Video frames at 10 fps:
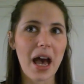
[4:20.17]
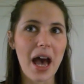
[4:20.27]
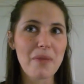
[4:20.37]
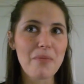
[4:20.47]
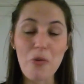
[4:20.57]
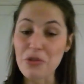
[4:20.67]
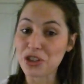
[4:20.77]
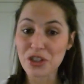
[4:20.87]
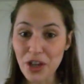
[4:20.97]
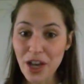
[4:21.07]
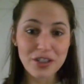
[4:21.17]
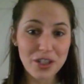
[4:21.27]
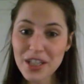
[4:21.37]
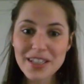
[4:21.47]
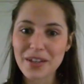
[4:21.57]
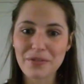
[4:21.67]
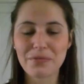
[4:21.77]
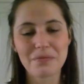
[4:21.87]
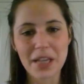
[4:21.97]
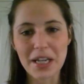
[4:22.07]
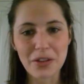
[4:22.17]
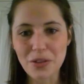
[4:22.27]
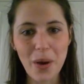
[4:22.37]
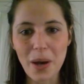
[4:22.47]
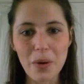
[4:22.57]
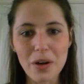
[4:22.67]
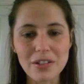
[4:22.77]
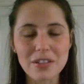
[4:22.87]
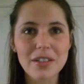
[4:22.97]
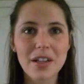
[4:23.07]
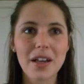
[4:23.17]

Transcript: I'm more assertive than I thought I was,